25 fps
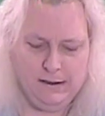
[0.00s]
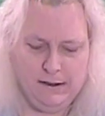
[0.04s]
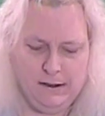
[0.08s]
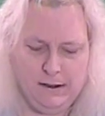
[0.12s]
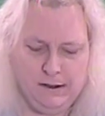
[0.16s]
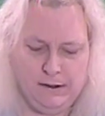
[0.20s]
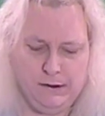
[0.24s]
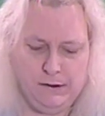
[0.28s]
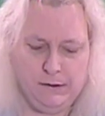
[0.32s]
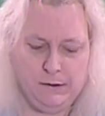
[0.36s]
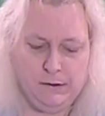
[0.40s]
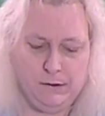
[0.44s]

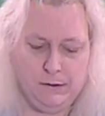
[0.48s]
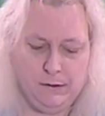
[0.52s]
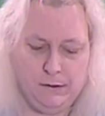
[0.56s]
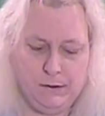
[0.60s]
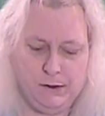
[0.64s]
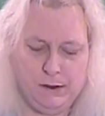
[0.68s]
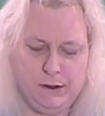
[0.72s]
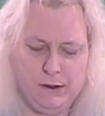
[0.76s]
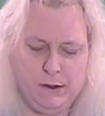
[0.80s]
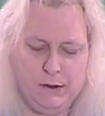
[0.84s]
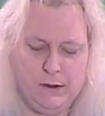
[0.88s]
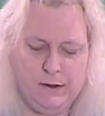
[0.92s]
do
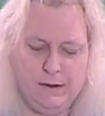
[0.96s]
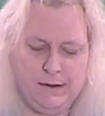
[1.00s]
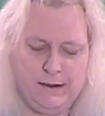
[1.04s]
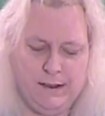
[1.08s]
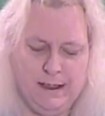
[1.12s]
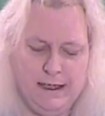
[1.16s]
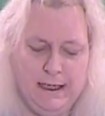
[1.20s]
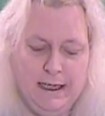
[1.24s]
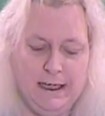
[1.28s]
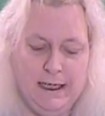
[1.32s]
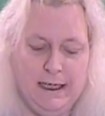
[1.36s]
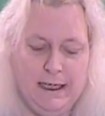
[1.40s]
certain
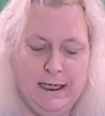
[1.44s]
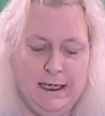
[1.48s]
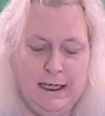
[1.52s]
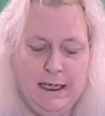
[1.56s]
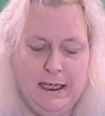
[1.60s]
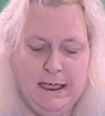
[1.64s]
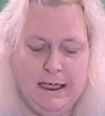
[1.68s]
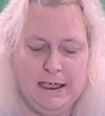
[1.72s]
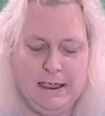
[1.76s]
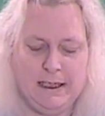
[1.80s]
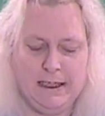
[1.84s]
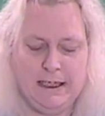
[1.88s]

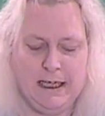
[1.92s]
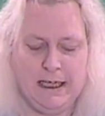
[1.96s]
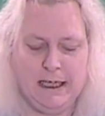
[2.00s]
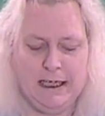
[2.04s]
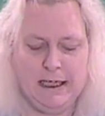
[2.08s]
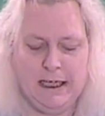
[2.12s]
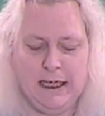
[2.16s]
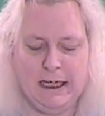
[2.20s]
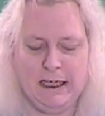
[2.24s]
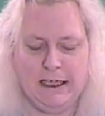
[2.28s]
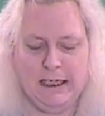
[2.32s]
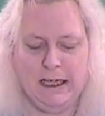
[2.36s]
things, yada,
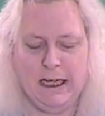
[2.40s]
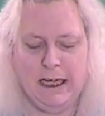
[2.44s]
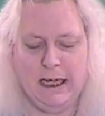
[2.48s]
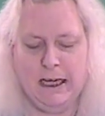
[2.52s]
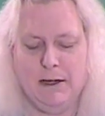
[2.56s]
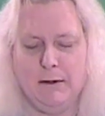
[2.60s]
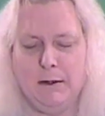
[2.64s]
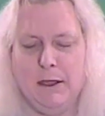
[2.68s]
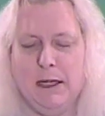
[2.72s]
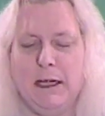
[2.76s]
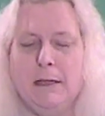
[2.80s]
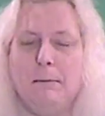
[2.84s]
yada,
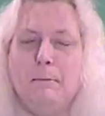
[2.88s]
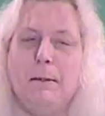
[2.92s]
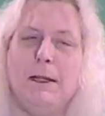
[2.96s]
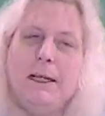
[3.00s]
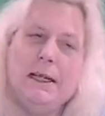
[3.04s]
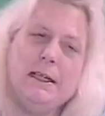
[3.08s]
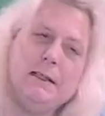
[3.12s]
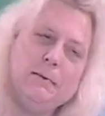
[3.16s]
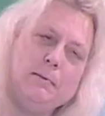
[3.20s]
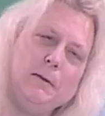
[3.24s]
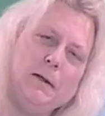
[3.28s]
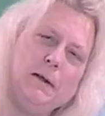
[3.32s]
yada. We can
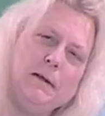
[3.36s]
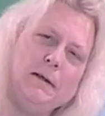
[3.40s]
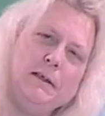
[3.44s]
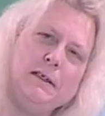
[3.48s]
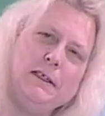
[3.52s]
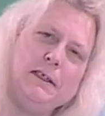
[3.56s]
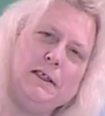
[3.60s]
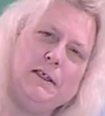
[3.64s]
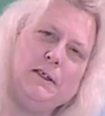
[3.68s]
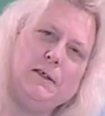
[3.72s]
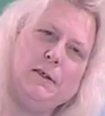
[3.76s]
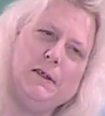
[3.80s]
make
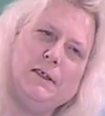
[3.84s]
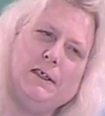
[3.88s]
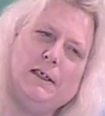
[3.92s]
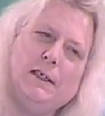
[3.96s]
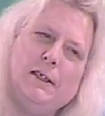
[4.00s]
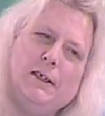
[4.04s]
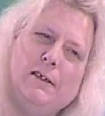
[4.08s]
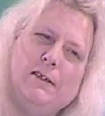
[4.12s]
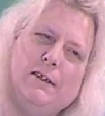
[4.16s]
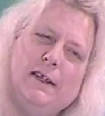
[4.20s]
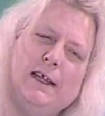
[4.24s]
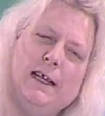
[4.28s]
money doing
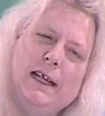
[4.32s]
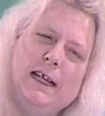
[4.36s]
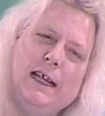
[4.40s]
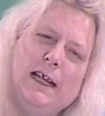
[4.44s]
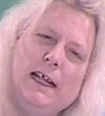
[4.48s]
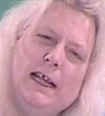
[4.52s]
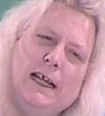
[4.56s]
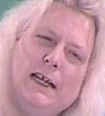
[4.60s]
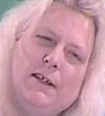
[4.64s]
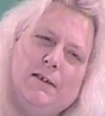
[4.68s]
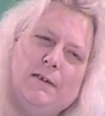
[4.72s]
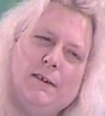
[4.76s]
certain
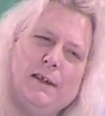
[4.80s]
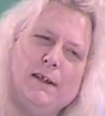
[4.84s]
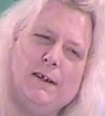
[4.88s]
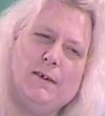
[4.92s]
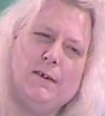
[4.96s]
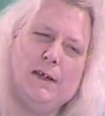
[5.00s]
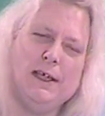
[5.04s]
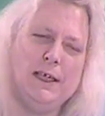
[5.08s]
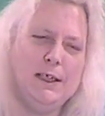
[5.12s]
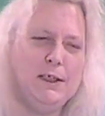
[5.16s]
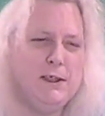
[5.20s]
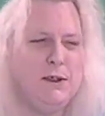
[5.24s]
things. We can
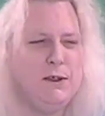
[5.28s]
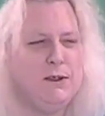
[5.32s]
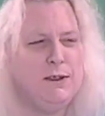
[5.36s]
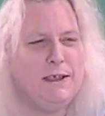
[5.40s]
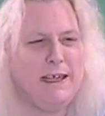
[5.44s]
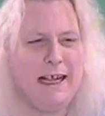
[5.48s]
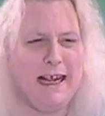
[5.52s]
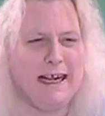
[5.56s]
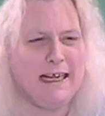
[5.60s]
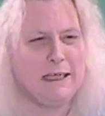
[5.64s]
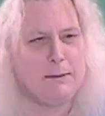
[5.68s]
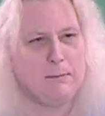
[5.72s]
create certain
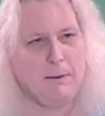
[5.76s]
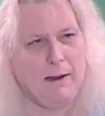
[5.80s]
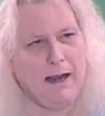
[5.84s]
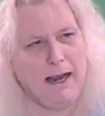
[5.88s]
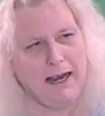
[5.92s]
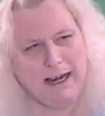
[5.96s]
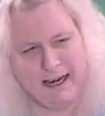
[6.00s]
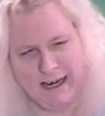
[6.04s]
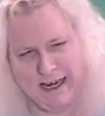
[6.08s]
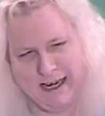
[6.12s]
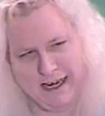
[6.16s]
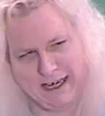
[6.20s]
tax
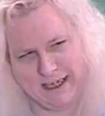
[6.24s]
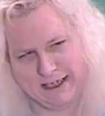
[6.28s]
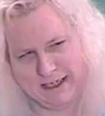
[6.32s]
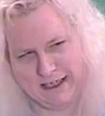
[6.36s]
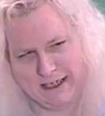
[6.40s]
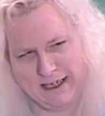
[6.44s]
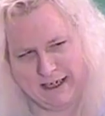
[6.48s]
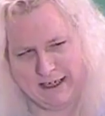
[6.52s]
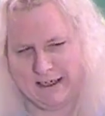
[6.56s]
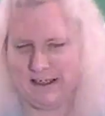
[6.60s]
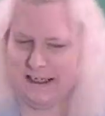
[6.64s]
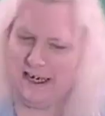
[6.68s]
brackets,
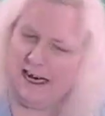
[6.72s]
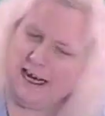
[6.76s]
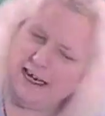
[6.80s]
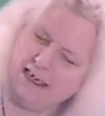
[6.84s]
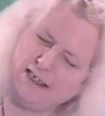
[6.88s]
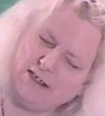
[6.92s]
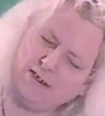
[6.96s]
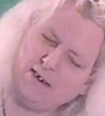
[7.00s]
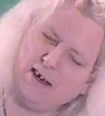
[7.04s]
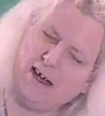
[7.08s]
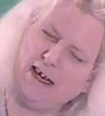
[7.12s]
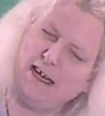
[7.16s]
like
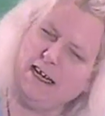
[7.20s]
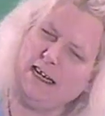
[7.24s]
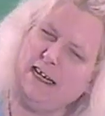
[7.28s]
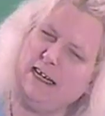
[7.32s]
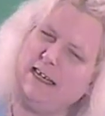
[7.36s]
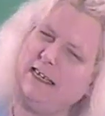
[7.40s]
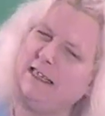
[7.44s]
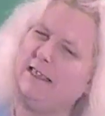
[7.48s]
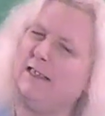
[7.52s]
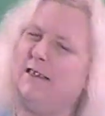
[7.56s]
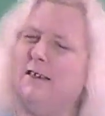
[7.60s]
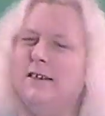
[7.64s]
tax
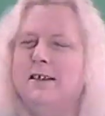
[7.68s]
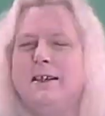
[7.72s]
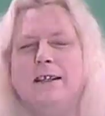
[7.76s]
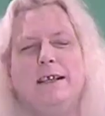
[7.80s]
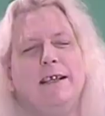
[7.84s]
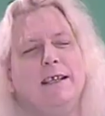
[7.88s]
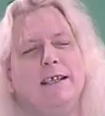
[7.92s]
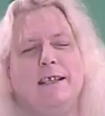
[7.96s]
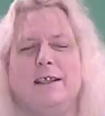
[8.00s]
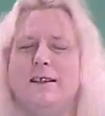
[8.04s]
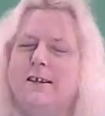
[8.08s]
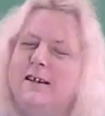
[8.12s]
credits and
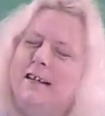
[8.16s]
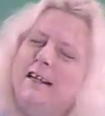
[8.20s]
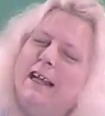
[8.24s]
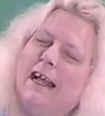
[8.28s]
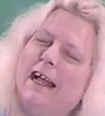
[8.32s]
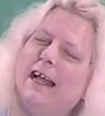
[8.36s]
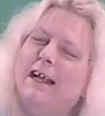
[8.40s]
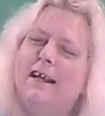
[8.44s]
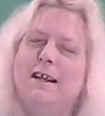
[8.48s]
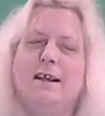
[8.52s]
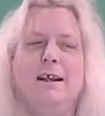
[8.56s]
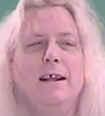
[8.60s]
this and
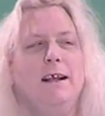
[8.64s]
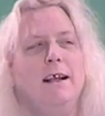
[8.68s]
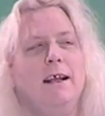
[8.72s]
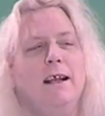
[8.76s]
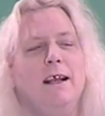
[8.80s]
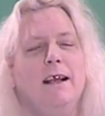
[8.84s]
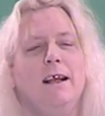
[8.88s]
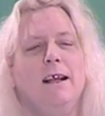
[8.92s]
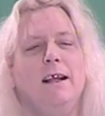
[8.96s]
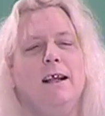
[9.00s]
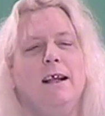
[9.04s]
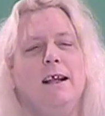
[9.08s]
that.
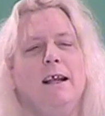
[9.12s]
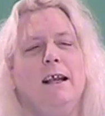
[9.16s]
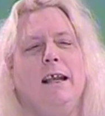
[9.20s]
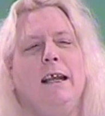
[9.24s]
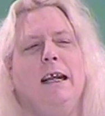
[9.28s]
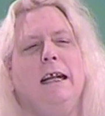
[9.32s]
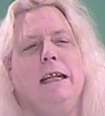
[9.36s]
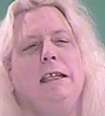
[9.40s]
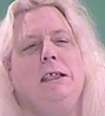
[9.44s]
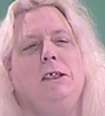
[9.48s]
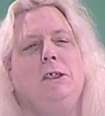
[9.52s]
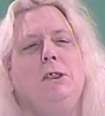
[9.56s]

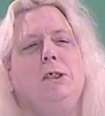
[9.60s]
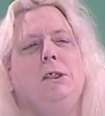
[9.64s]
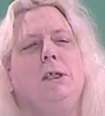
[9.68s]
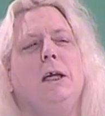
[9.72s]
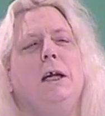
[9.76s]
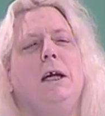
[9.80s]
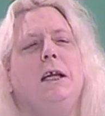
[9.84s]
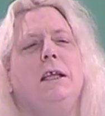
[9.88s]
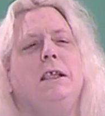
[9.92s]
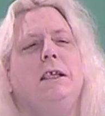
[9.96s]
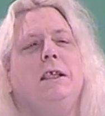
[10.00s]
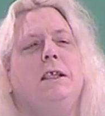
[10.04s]
It's
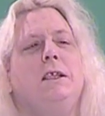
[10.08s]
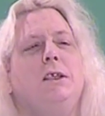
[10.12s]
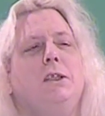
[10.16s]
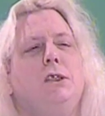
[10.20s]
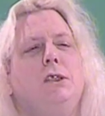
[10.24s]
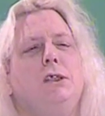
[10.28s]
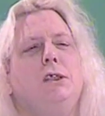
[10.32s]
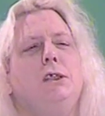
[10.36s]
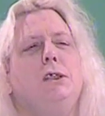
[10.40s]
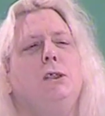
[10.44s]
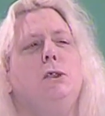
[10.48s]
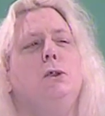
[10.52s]
just
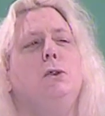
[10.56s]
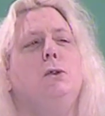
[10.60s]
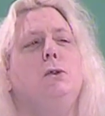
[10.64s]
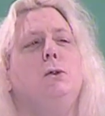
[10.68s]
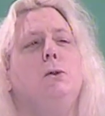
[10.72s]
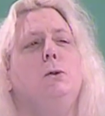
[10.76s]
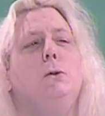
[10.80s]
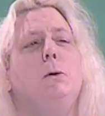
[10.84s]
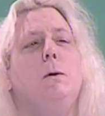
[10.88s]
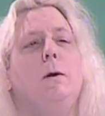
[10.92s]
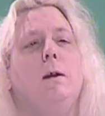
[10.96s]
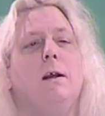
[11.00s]

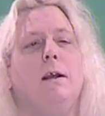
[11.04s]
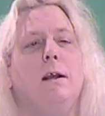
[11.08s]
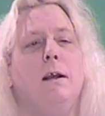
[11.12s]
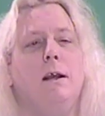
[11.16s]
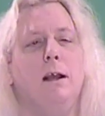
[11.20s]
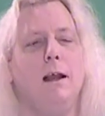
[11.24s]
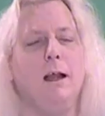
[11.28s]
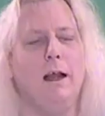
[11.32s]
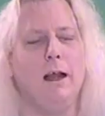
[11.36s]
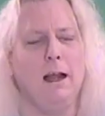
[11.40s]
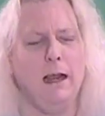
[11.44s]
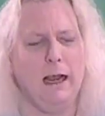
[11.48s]
too
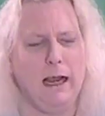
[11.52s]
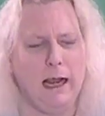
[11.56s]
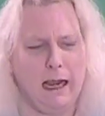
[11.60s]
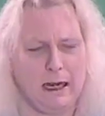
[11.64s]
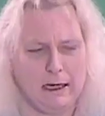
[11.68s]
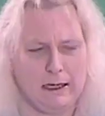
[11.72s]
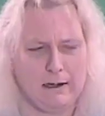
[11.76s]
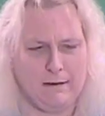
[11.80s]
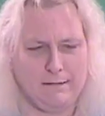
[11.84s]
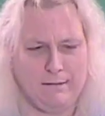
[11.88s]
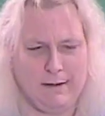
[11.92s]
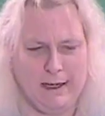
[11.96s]

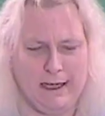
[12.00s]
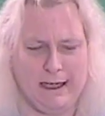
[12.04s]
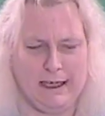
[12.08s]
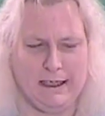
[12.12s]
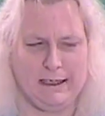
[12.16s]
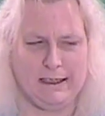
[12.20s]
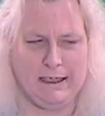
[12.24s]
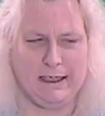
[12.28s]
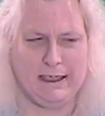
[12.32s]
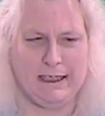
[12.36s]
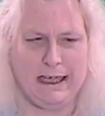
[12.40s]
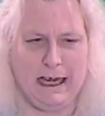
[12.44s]

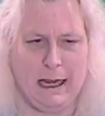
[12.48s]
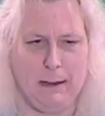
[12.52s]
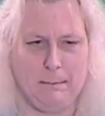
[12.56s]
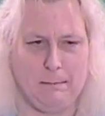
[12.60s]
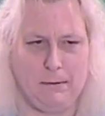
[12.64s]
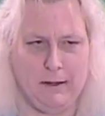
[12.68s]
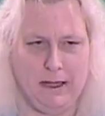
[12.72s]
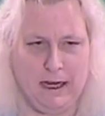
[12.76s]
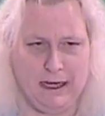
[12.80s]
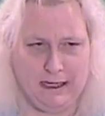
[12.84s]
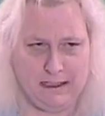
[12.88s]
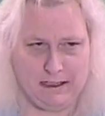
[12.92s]
aggravatingly
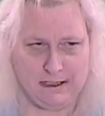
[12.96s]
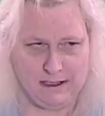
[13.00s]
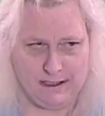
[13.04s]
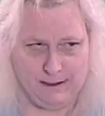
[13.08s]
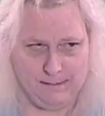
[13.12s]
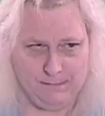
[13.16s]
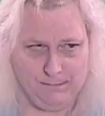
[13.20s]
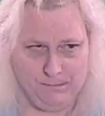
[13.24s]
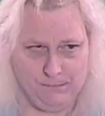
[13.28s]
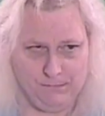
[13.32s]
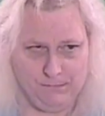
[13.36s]
complex.